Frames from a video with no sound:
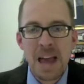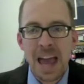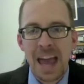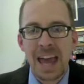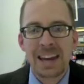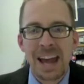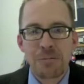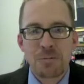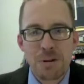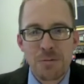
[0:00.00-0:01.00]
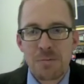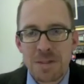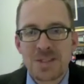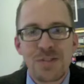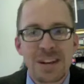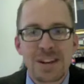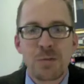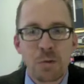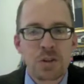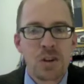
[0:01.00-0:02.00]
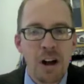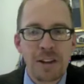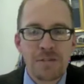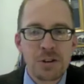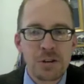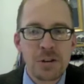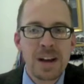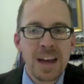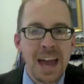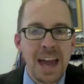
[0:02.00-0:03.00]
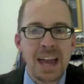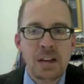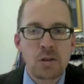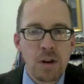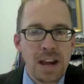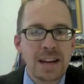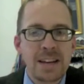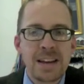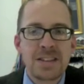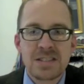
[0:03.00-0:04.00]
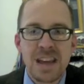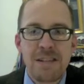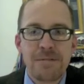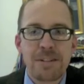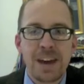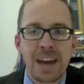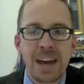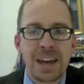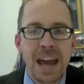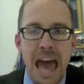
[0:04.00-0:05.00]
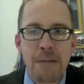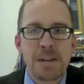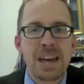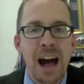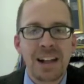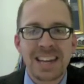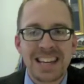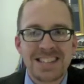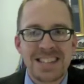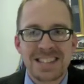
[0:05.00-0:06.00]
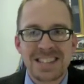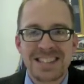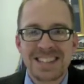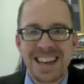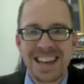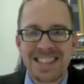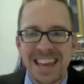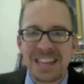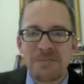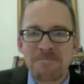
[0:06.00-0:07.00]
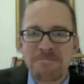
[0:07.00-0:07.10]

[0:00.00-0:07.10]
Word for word: And I would be remiss if I didn't wish all of you a great, safe, and happy holiday season. Thank you.